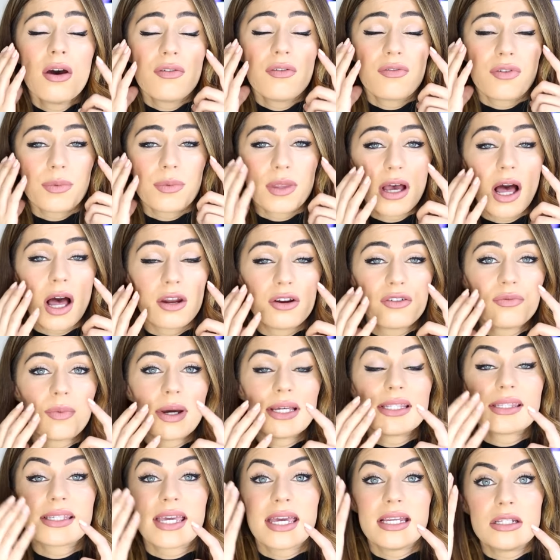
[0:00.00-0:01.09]
from the colour of
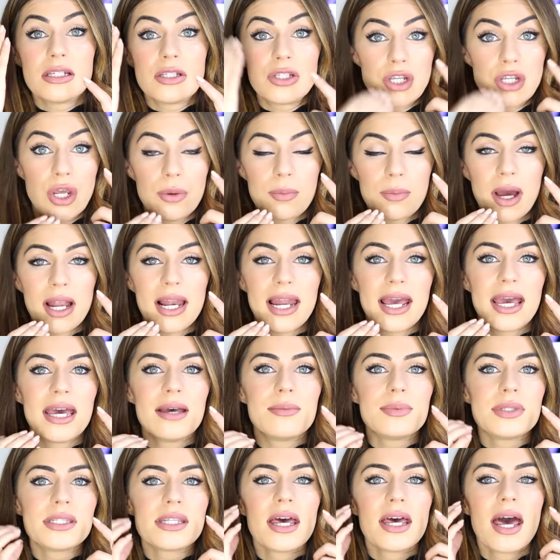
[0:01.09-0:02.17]
my skin to my
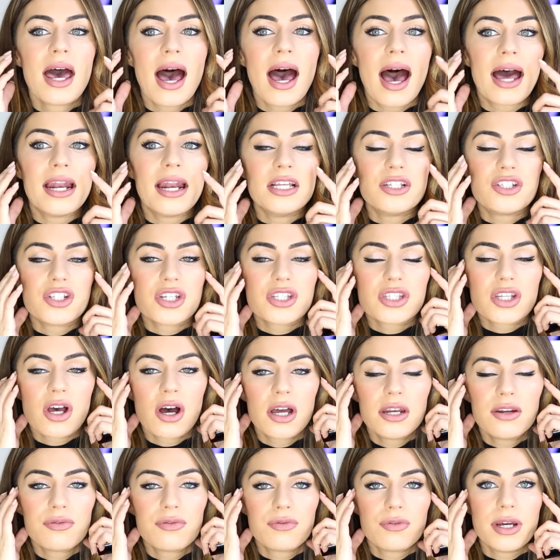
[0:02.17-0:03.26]
lips and it just
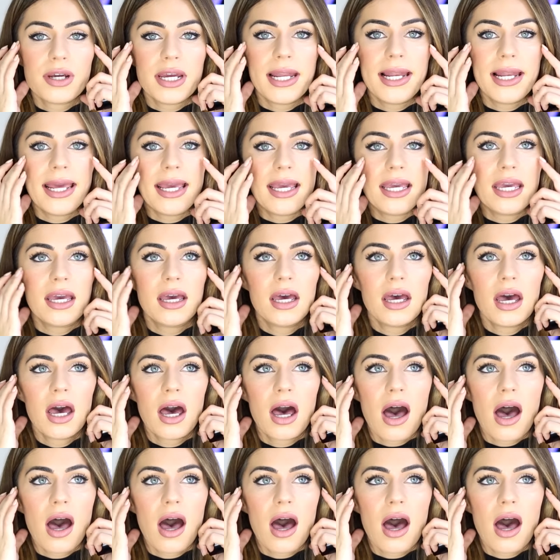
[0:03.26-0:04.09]
kind of really